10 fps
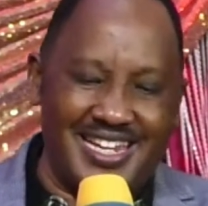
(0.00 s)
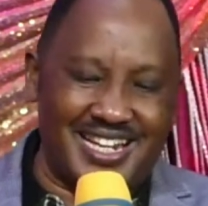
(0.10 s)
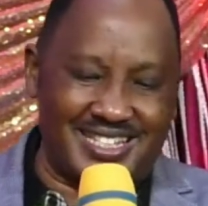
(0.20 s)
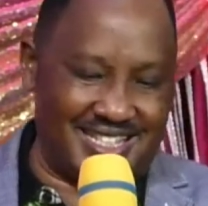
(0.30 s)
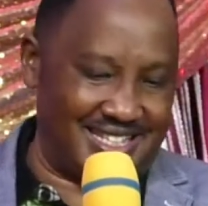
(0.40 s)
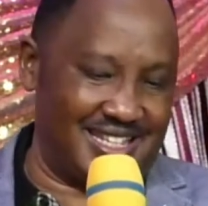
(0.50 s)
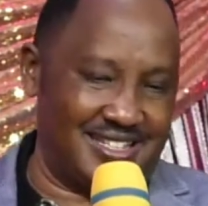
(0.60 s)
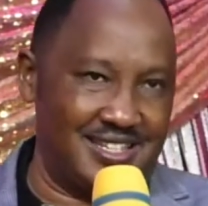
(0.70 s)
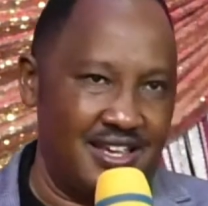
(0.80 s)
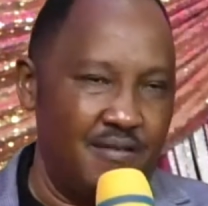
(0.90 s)

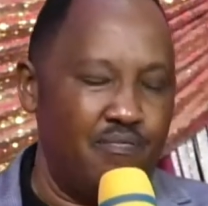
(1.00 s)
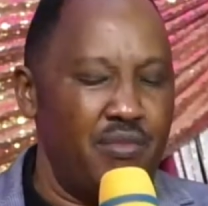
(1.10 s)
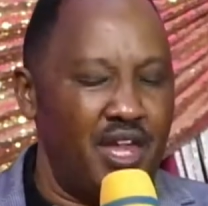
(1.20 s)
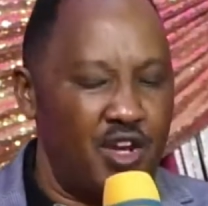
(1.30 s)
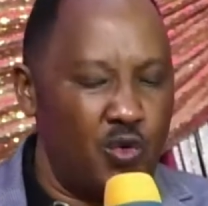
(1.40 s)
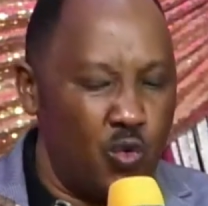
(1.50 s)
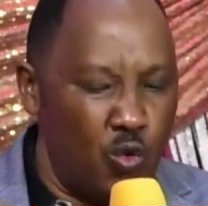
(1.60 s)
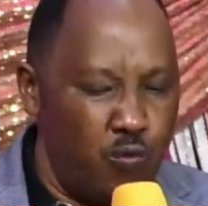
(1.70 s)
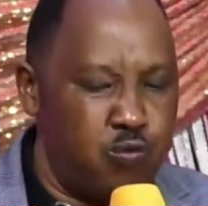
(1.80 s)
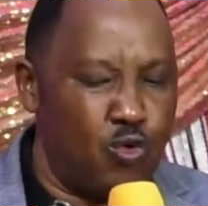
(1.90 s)
intercessors, men
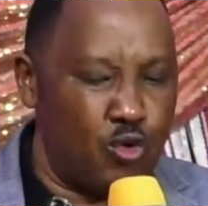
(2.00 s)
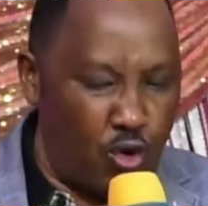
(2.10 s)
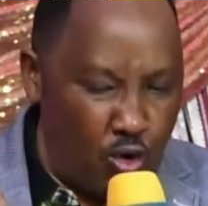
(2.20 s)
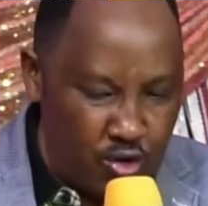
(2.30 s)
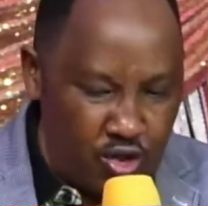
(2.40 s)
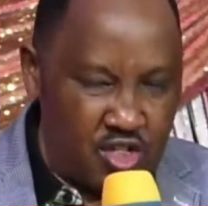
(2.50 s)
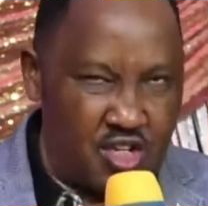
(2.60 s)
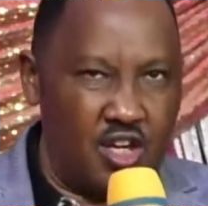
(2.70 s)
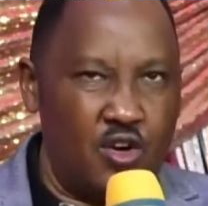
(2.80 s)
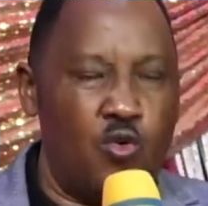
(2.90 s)
who groaned,